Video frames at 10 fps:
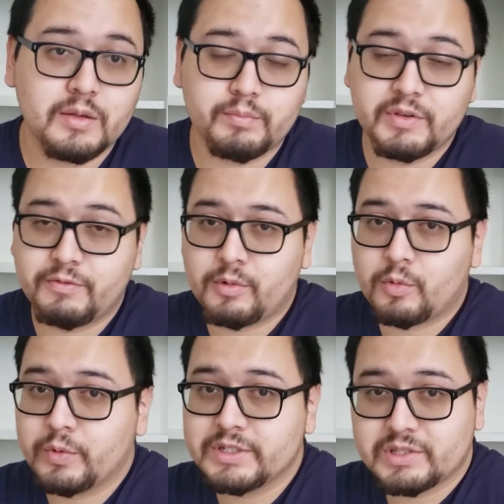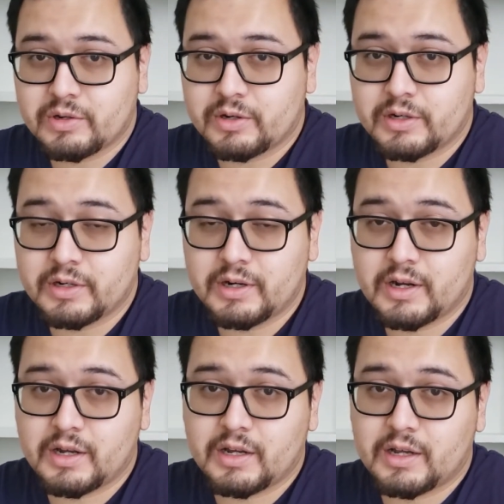Before we start,
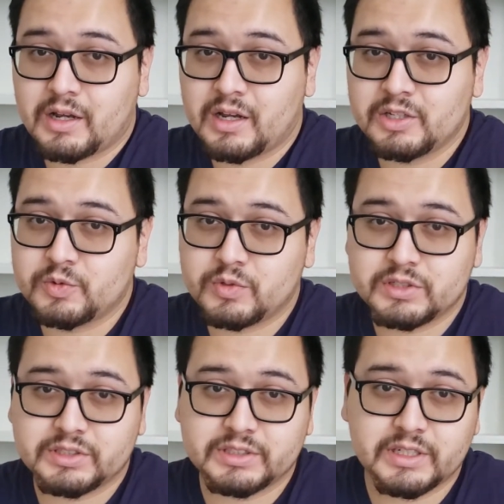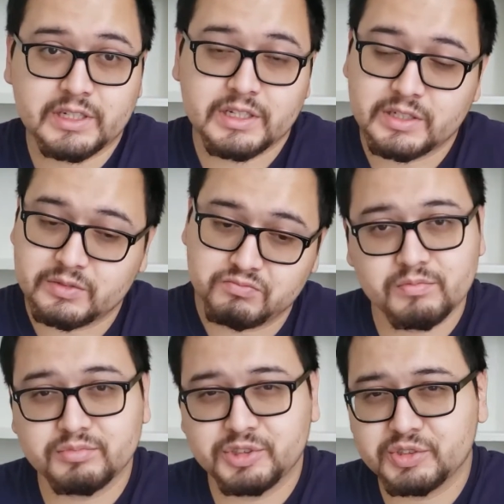I just wanna say
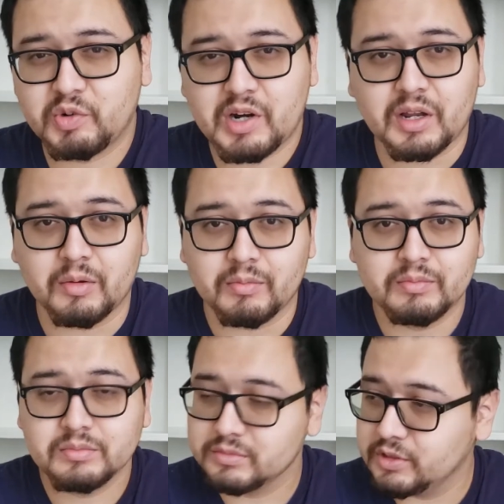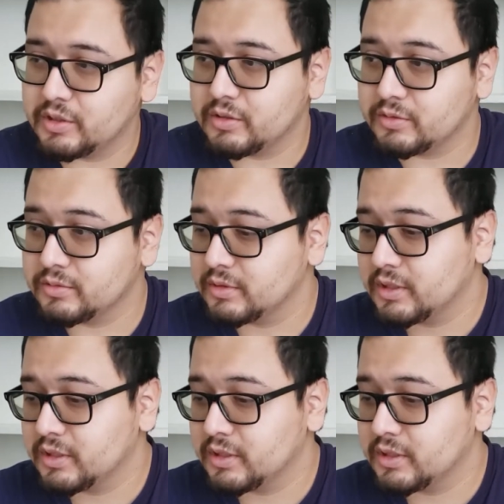subscribe, you know.